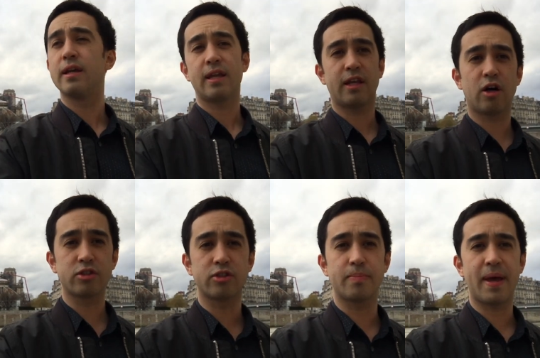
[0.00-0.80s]
It
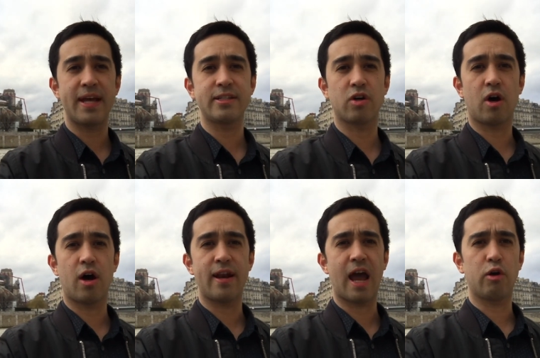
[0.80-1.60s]
also depends
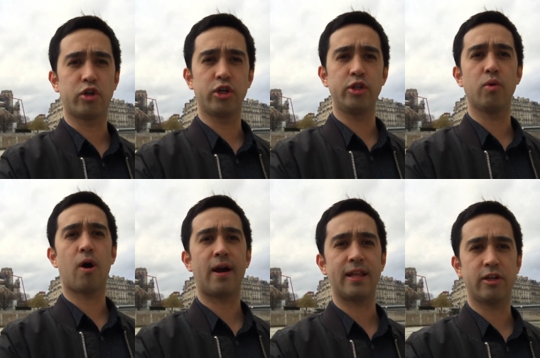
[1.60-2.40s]
on how good you
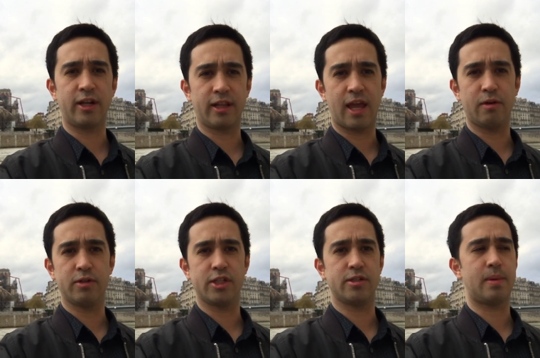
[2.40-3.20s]
are at learning
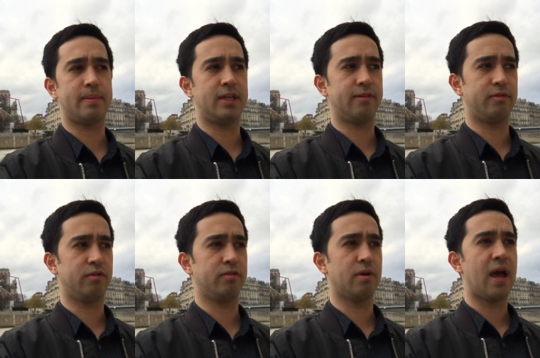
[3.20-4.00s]
languages. Maybe if
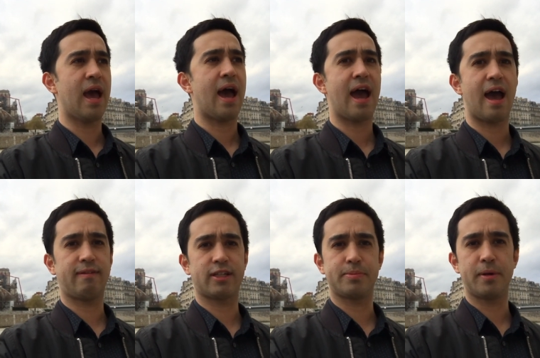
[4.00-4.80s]
you have
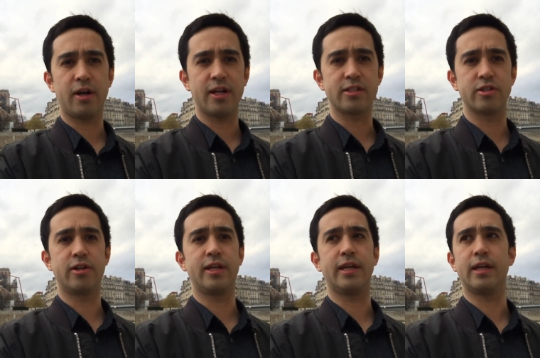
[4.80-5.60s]
experience
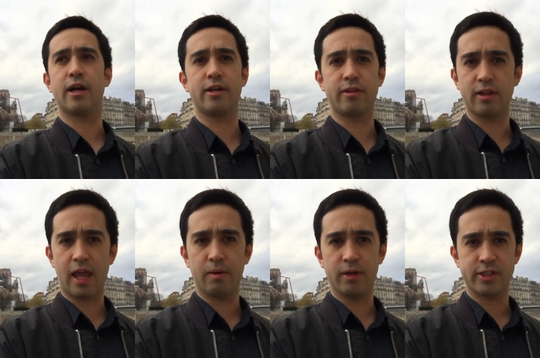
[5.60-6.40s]
learning another
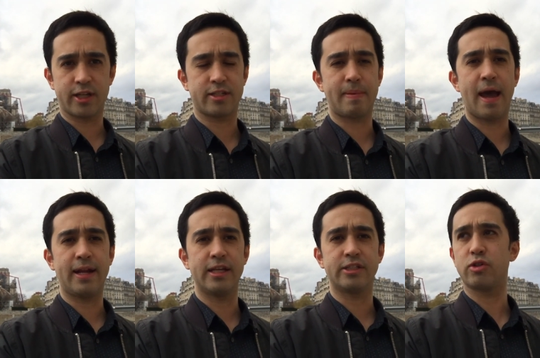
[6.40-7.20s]
language like
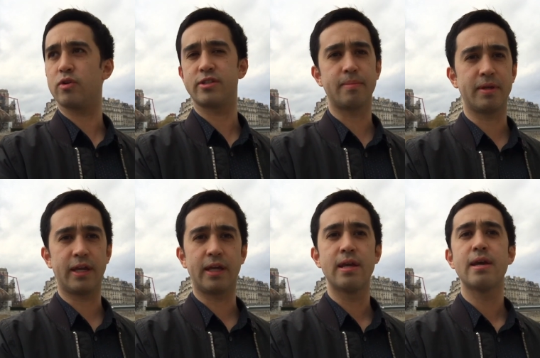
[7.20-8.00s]
Spanish or
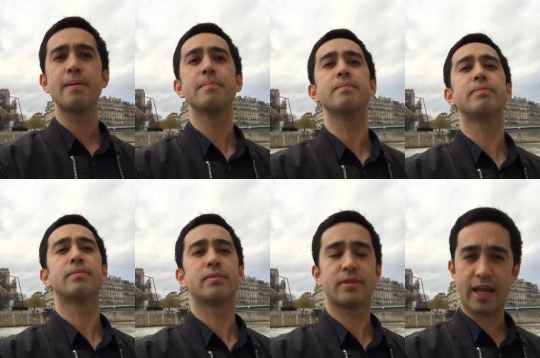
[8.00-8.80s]
something,
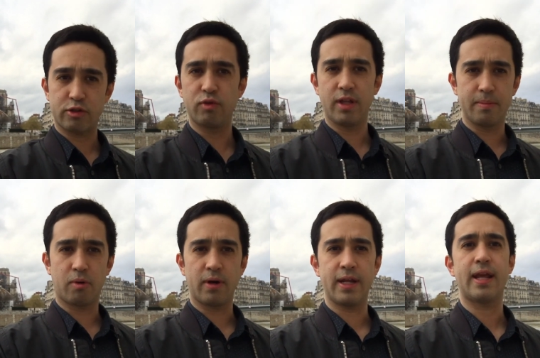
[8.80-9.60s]
that's really
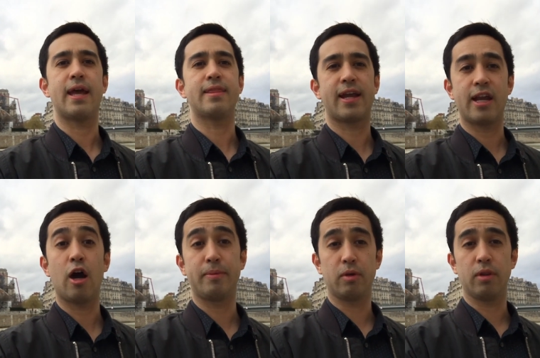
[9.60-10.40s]
important and that can
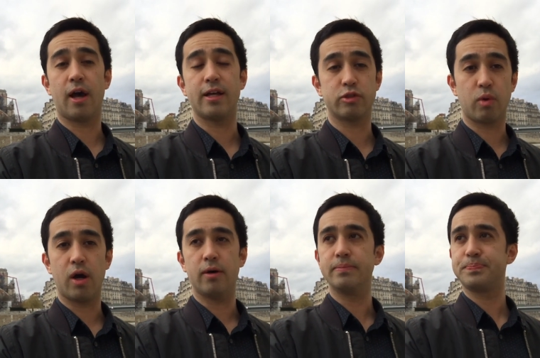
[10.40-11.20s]
help you a lot as well.